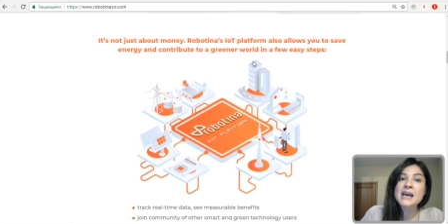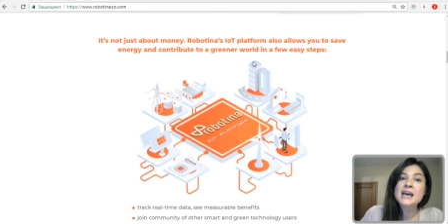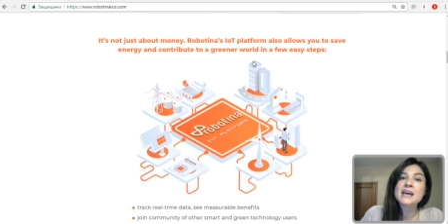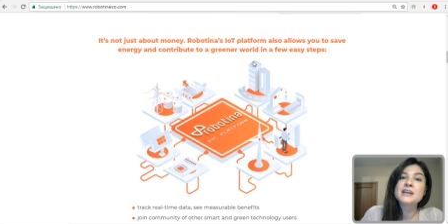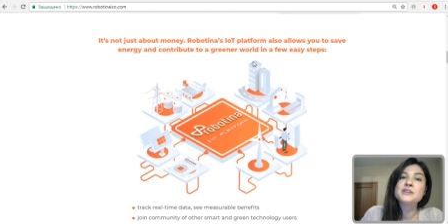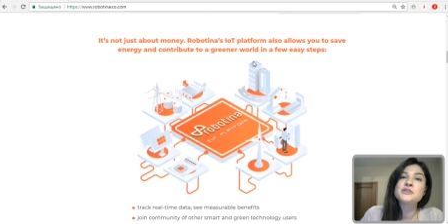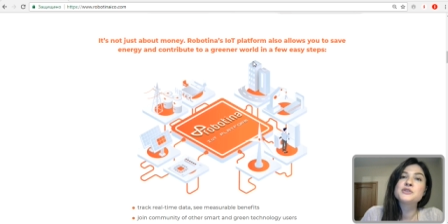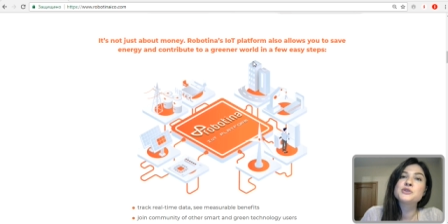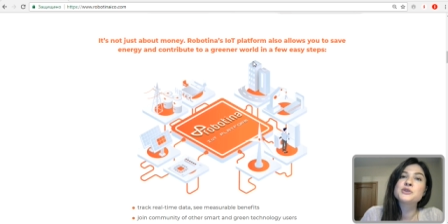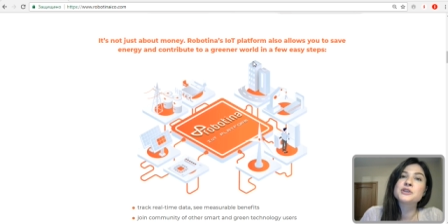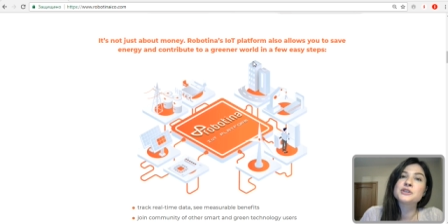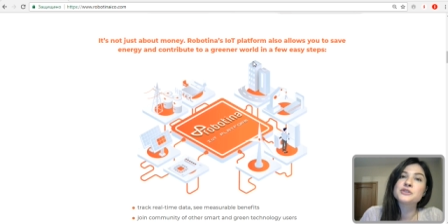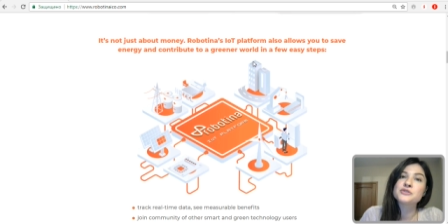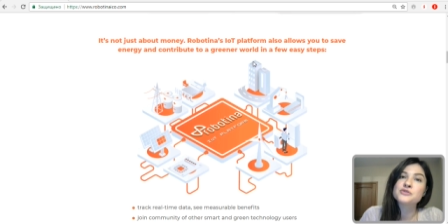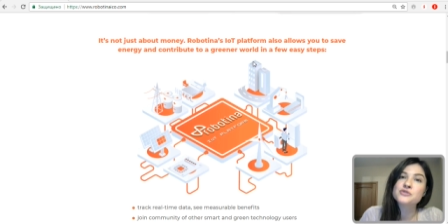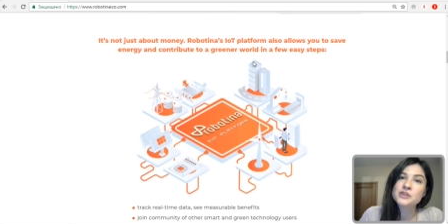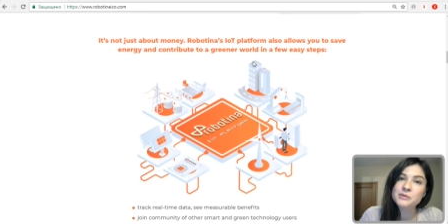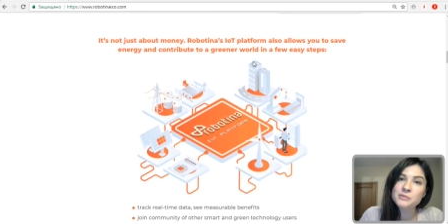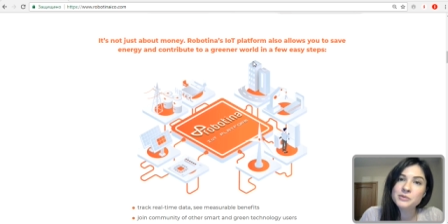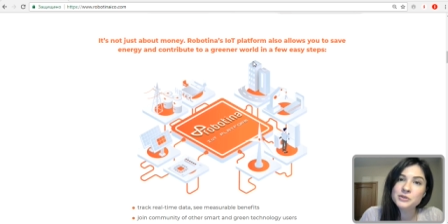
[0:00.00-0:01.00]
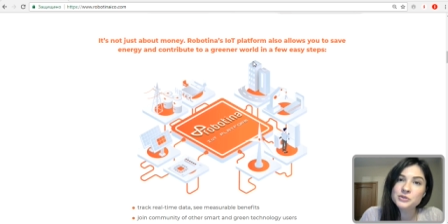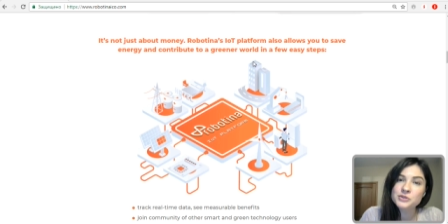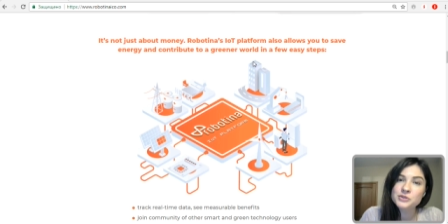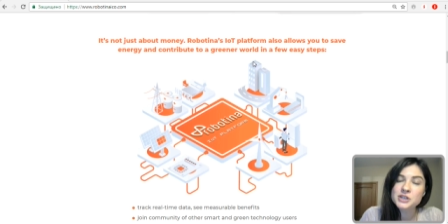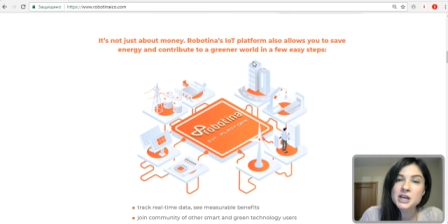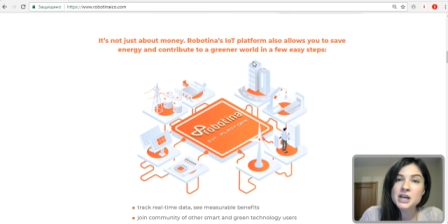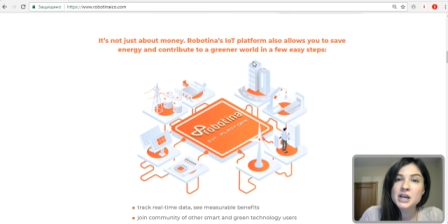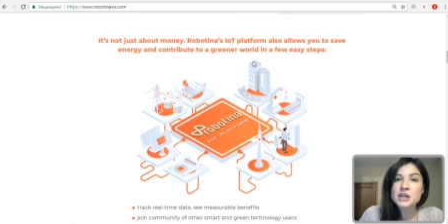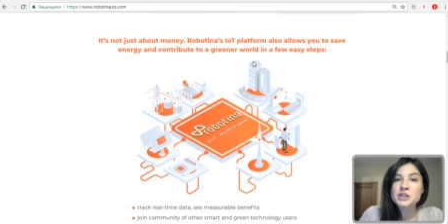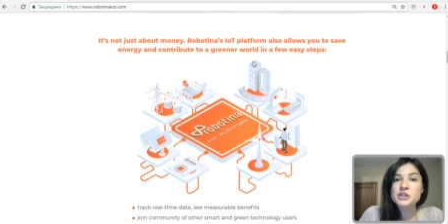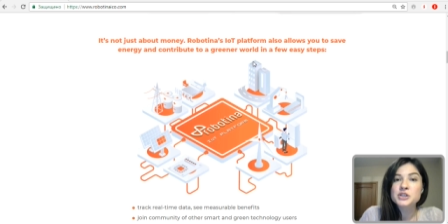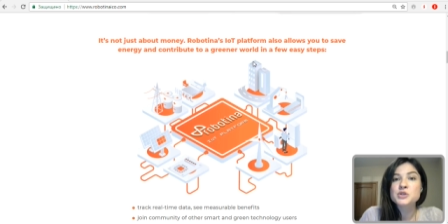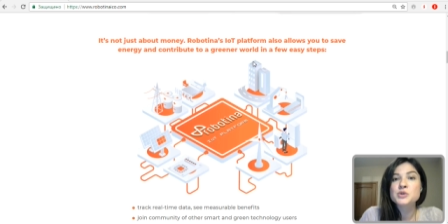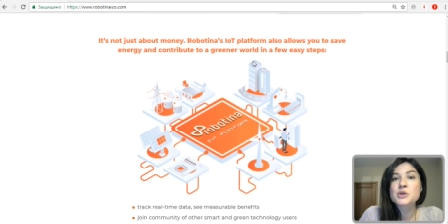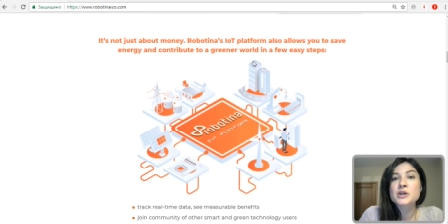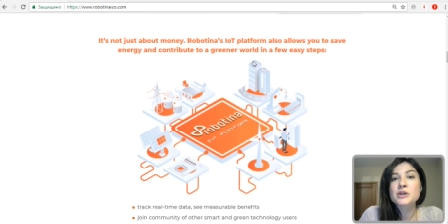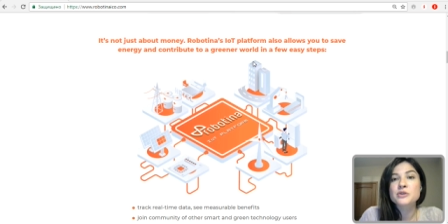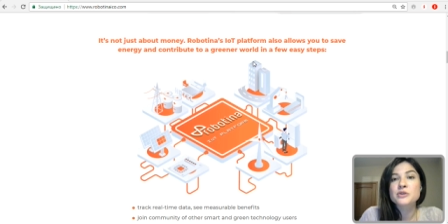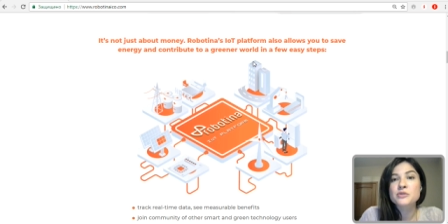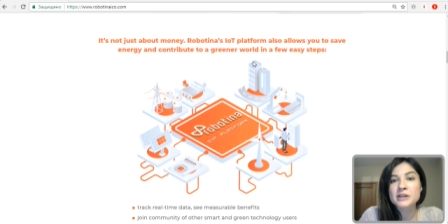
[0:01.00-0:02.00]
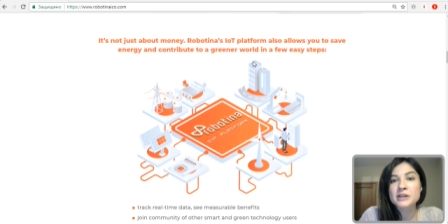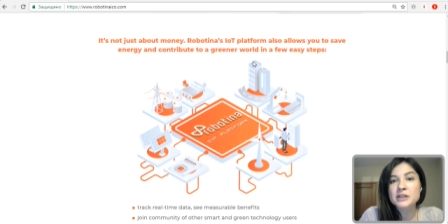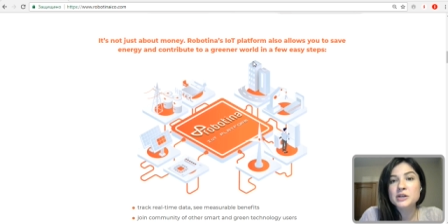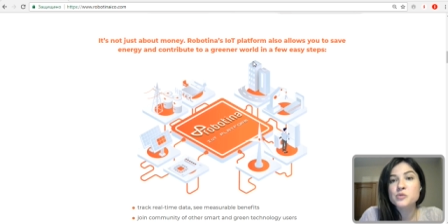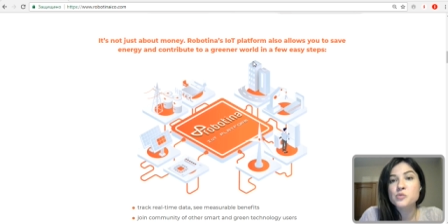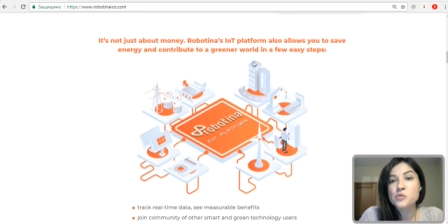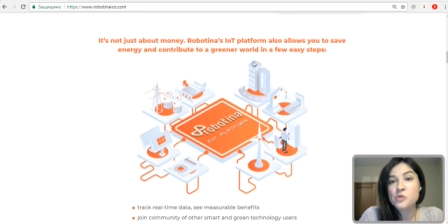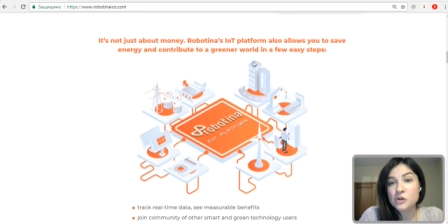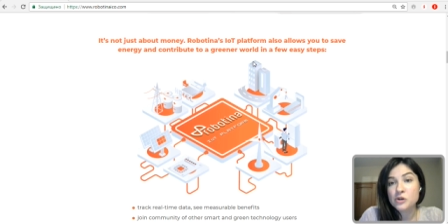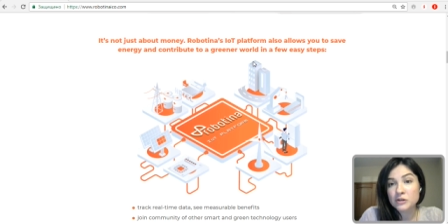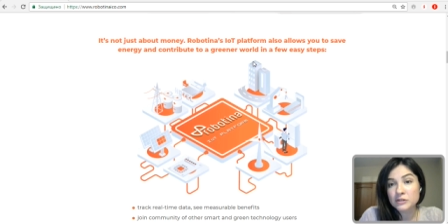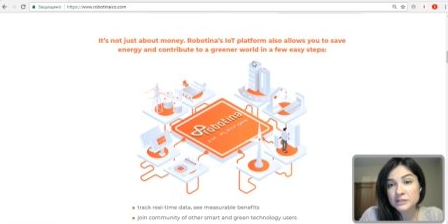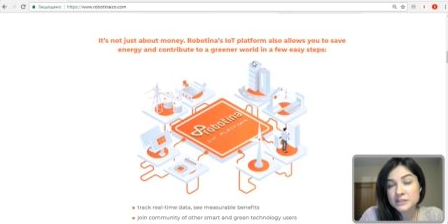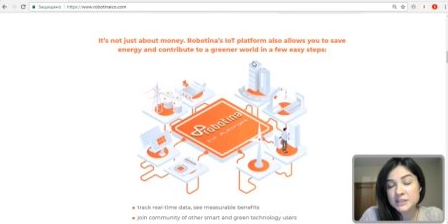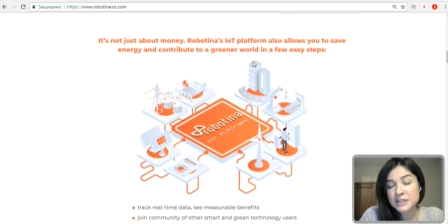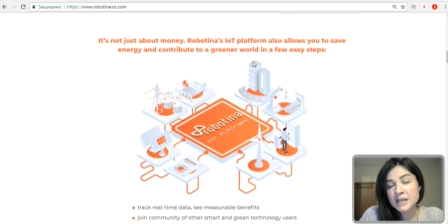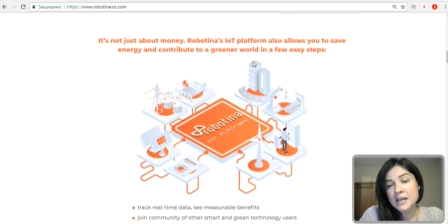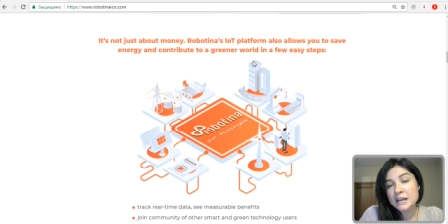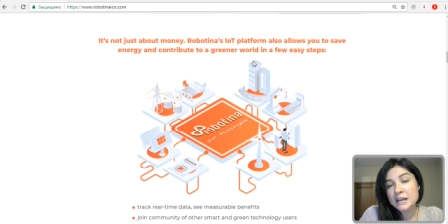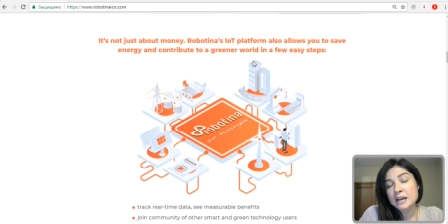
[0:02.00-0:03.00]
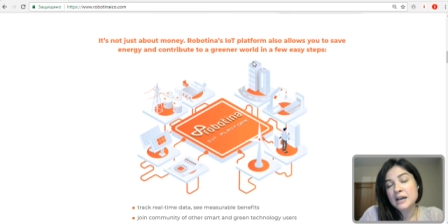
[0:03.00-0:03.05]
and to contribute to a greener world.